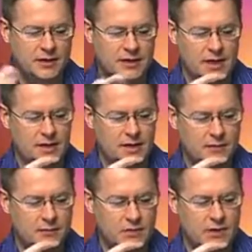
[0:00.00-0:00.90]
He is not
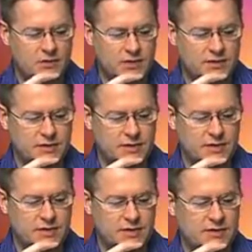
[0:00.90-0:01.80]
here, for he has risen,
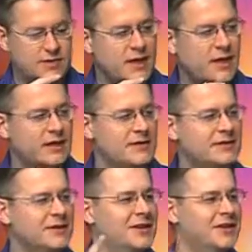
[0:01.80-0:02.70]
just as he said."
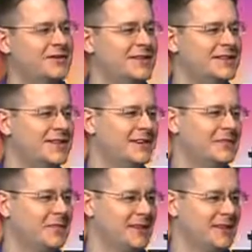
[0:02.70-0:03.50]
So notice what he said.